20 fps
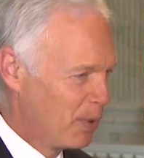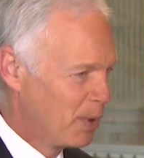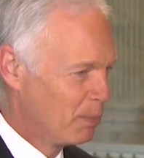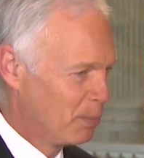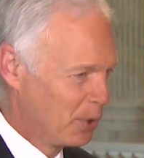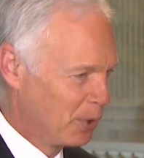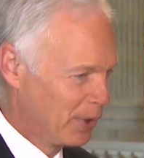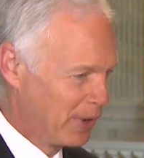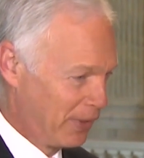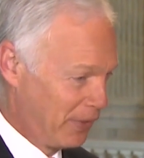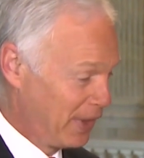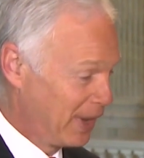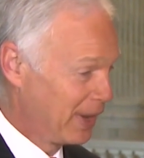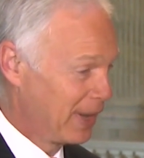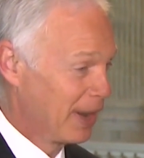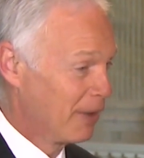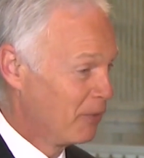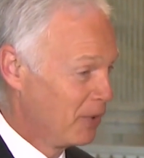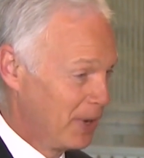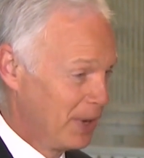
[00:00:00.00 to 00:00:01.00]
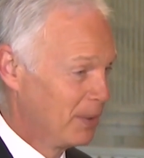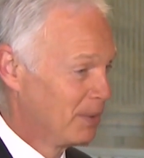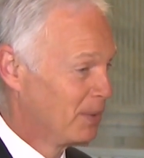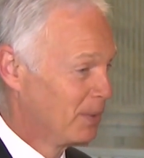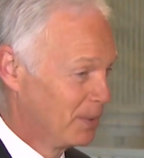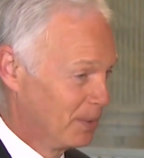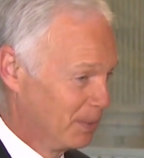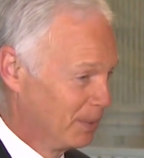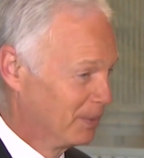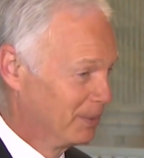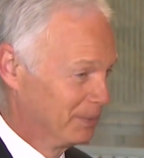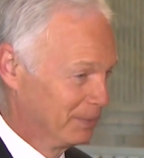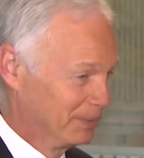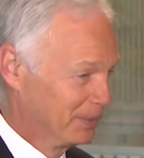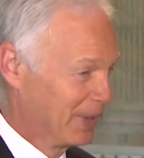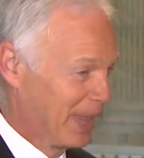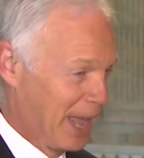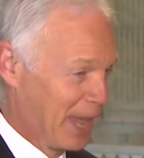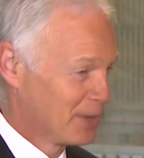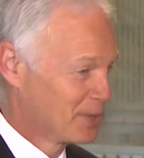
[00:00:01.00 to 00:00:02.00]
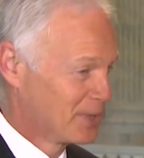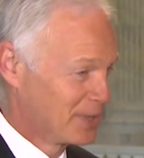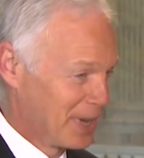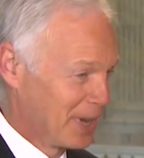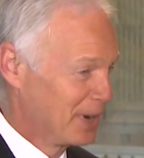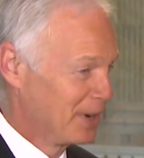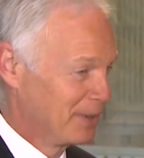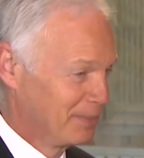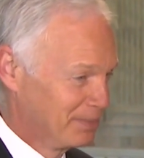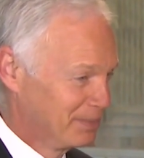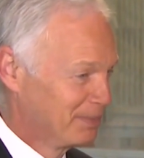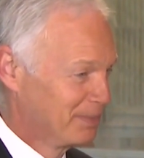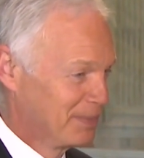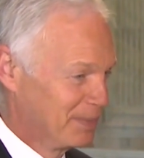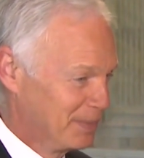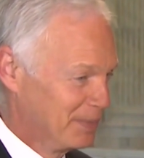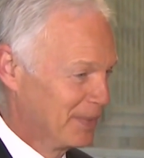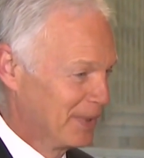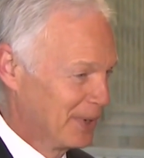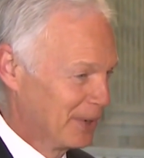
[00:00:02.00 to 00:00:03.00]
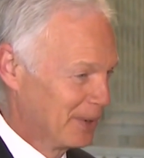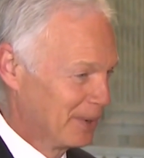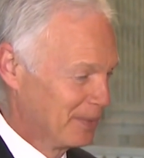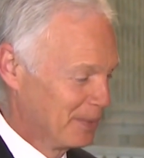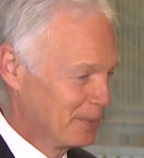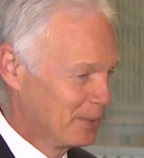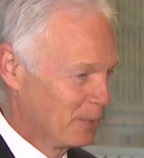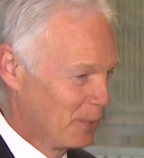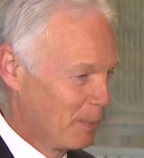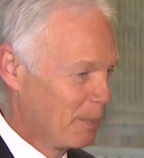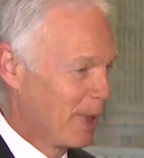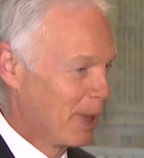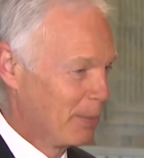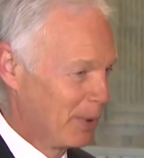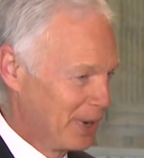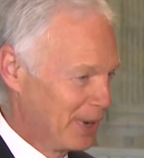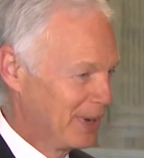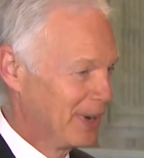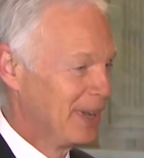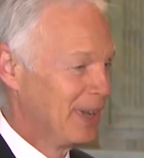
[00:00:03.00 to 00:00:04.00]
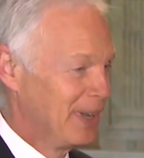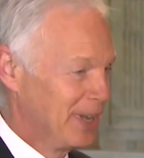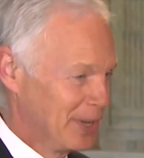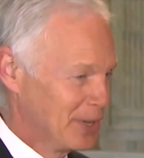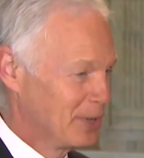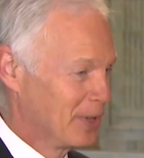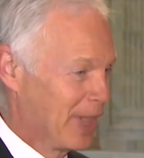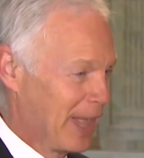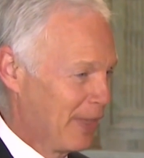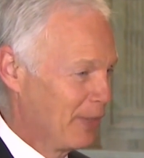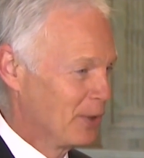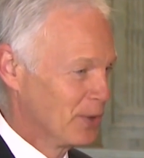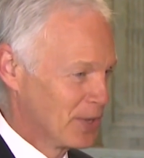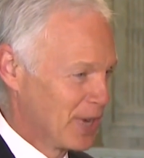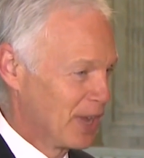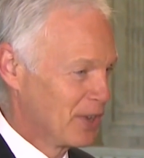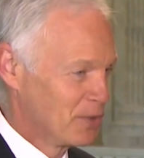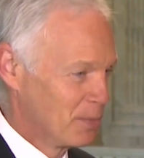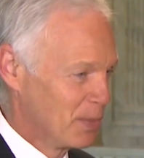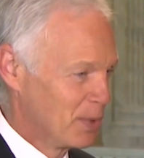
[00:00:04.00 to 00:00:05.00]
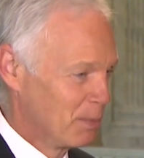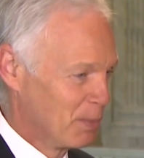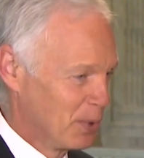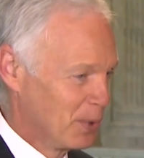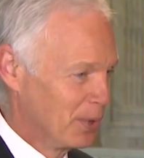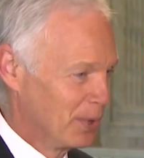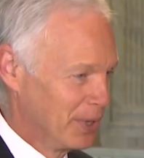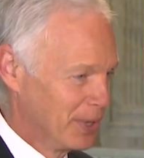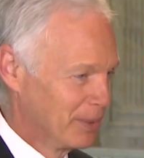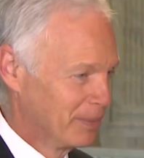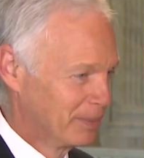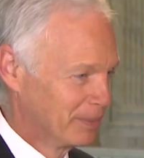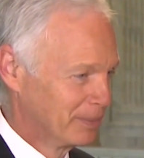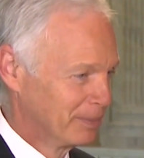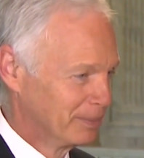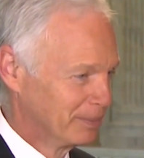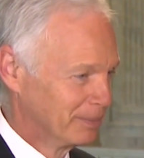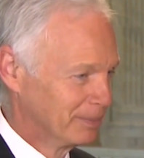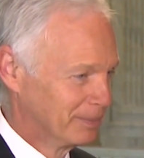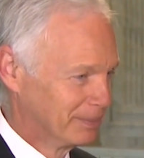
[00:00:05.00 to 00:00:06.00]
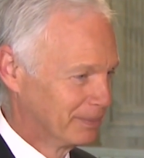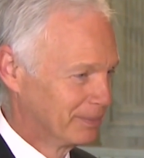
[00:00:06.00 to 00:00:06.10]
YouTube says the two drugs are included in the company's COVID nineteen medical misinformation policy.